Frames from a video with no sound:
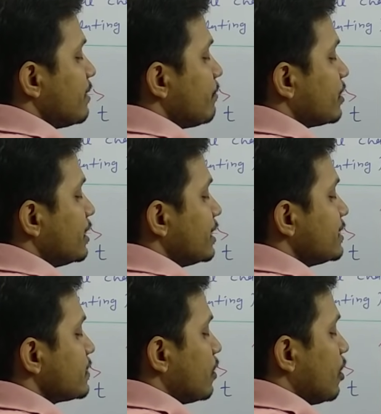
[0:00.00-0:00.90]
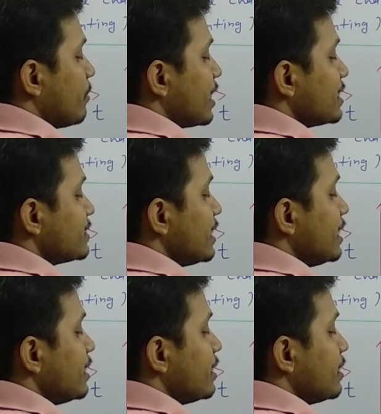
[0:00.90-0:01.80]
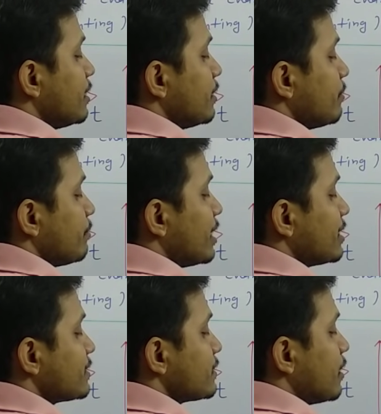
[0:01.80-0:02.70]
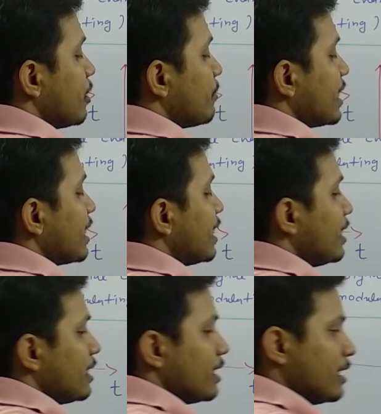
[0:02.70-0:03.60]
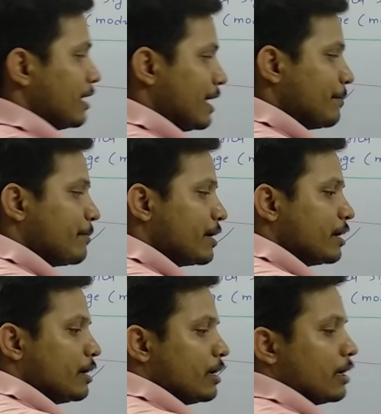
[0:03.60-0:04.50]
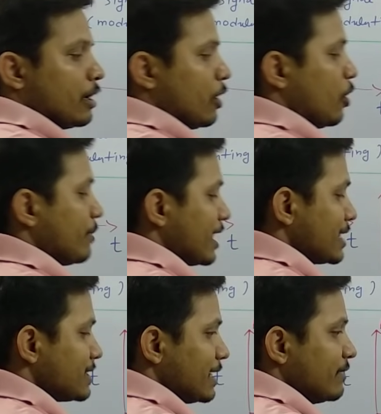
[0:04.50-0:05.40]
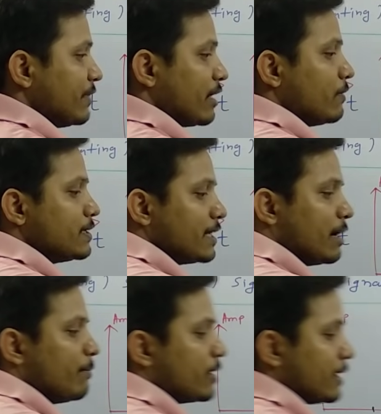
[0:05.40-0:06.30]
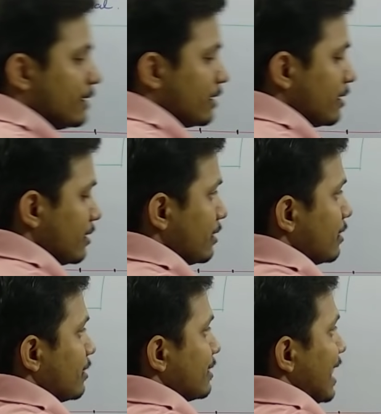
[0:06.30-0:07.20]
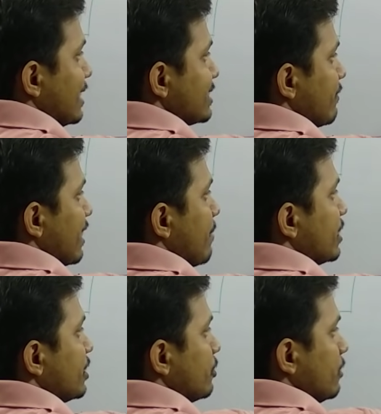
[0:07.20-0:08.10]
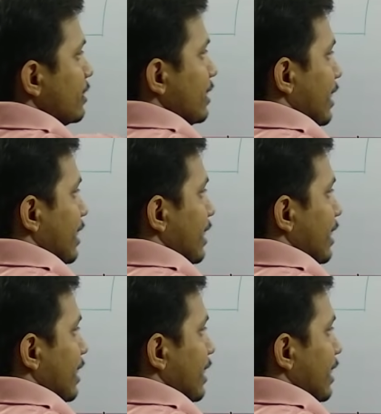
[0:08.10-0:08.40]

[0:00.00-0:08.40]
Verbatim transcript: component is omega c plus omega m. Omega c frequency component that is having amplitude